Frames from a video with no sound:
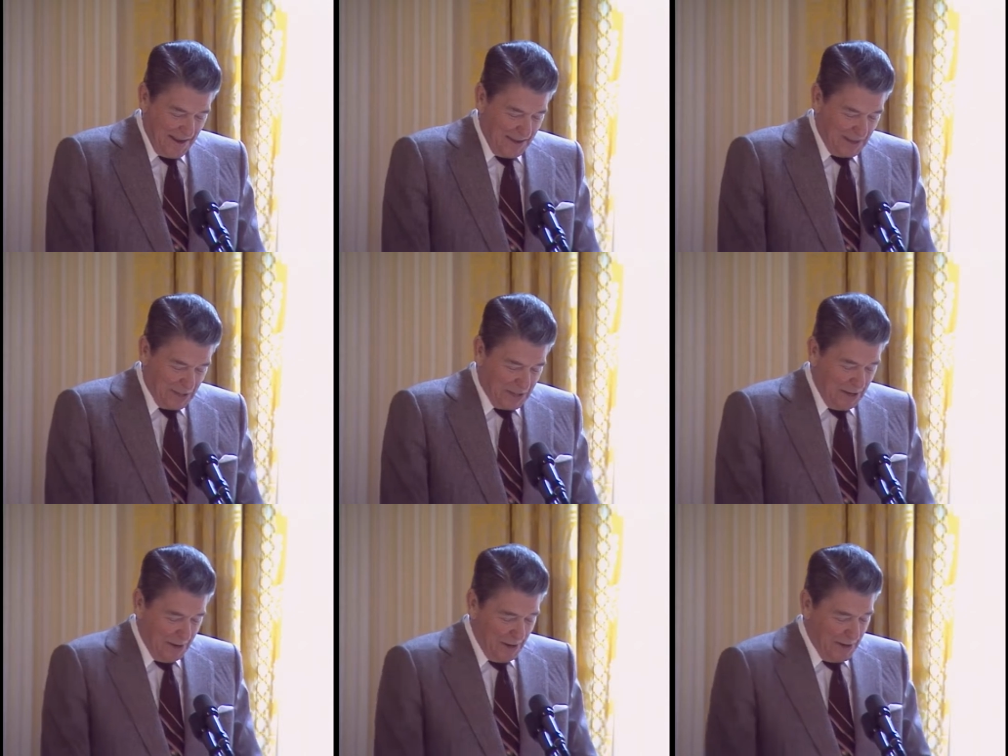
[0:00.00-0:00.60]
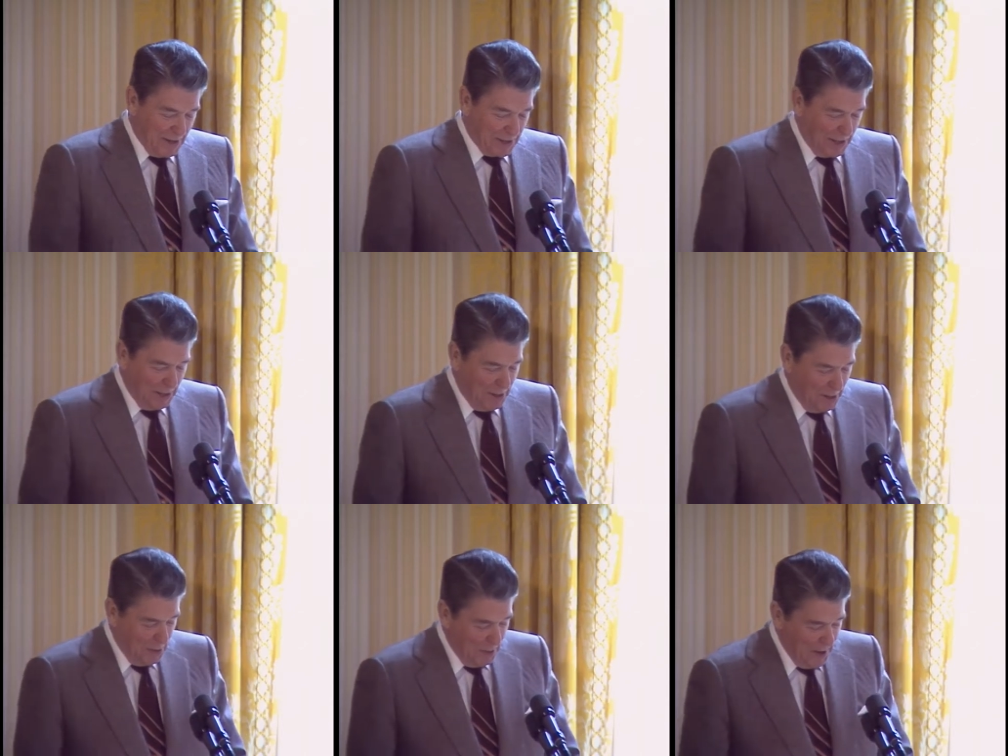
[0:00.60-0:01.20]
Seriously,
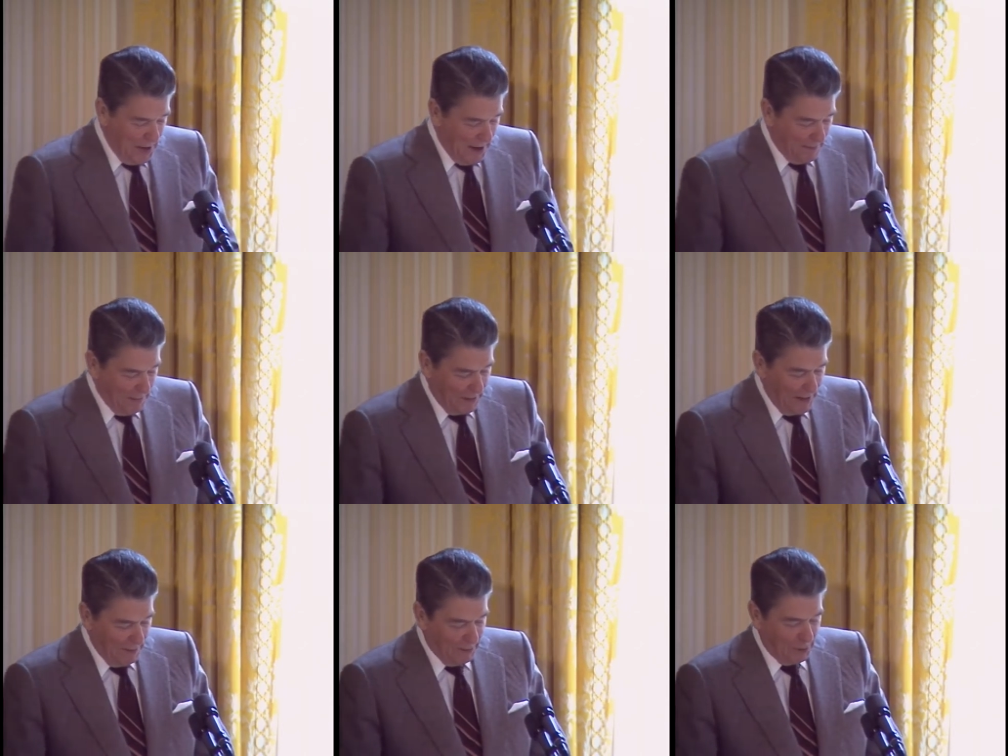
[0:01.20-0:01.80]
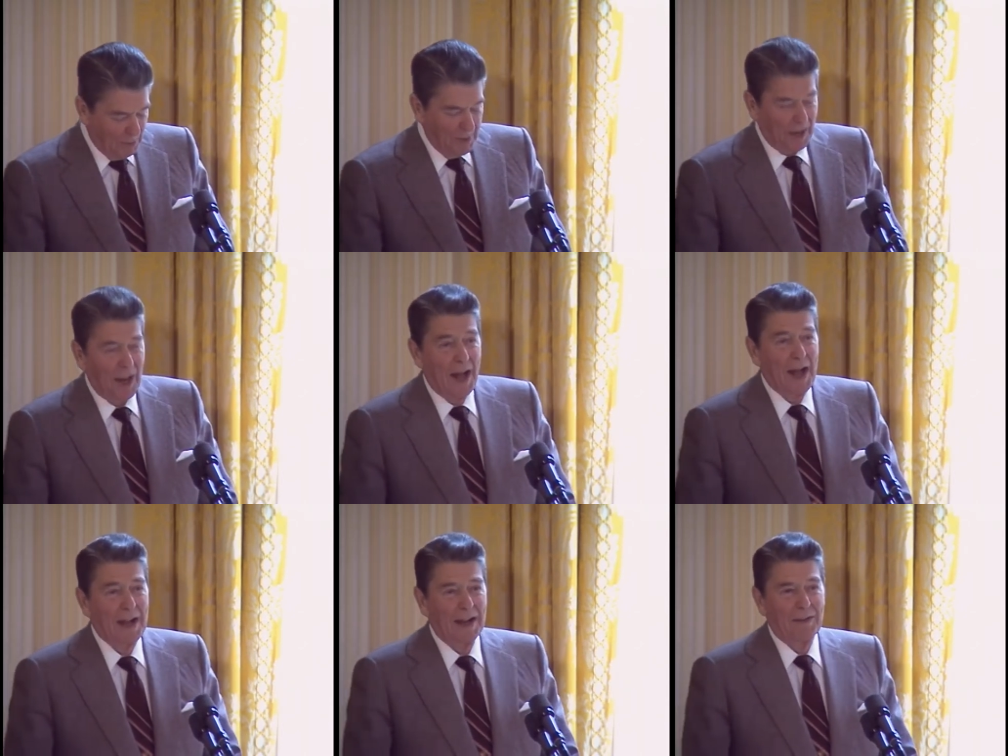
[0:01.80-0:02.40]
though, we haven't been able to
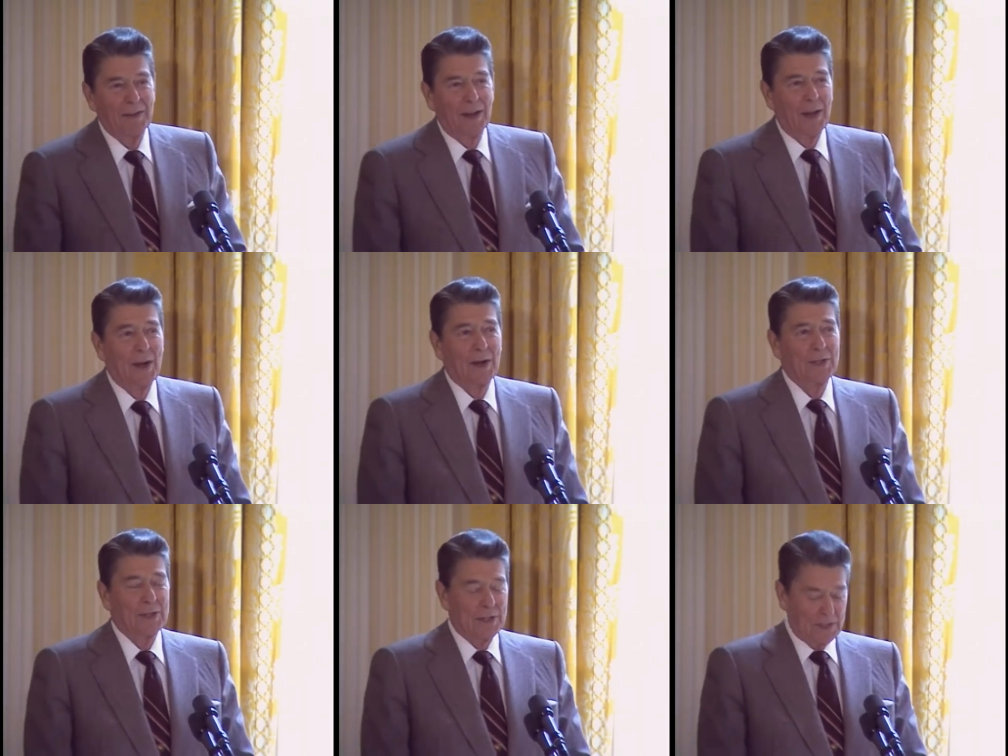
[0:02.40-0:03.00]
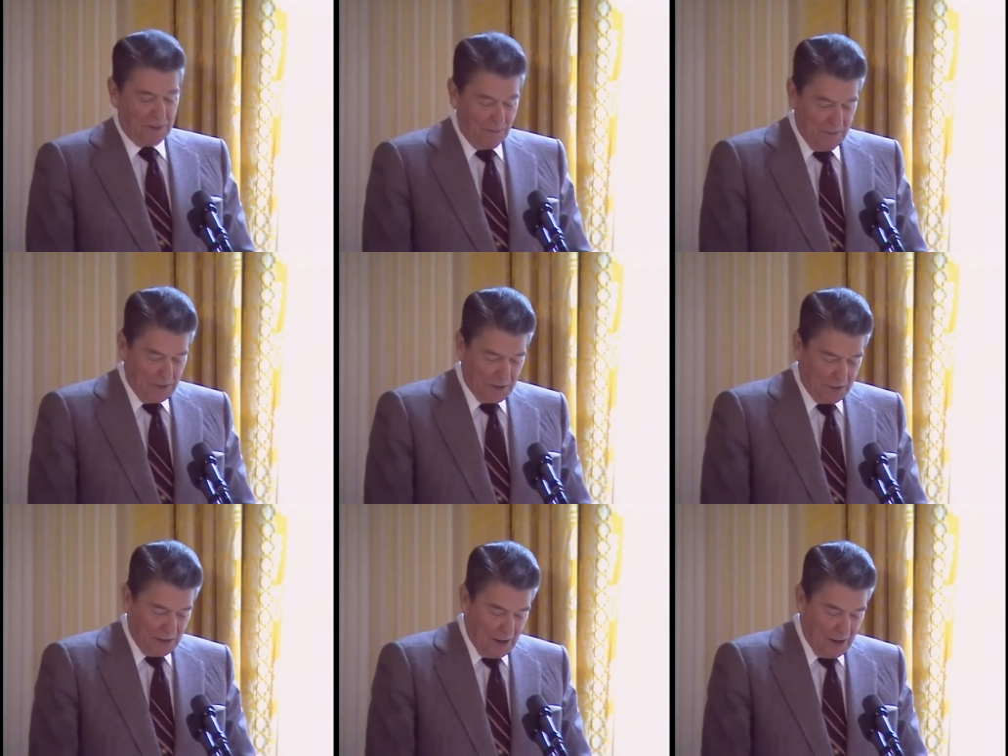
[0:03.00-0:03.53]
rely on the largesse of Mr.